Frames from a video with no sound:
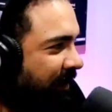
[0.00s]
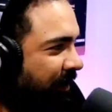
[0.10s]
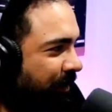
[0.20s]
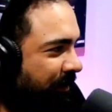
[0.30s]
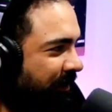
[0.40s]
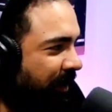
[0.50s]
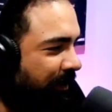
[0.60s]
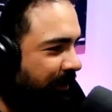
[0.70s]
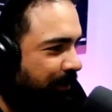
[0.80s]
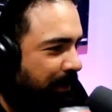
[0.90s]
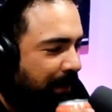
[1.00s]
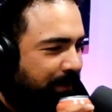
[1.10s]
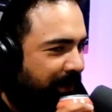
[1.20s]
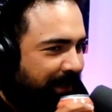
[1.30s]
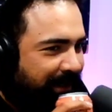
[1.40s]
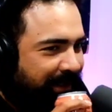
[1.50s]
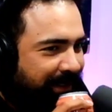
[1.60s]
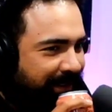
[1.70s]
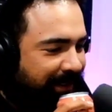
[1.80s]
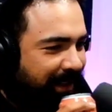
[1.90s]
had no salt or pepper in it.
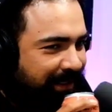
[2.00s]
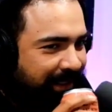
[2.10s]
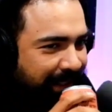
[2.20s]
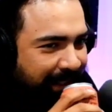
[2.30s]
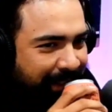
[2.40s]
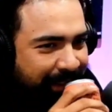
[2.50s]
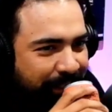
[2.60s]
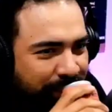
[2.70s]
It's disgusting.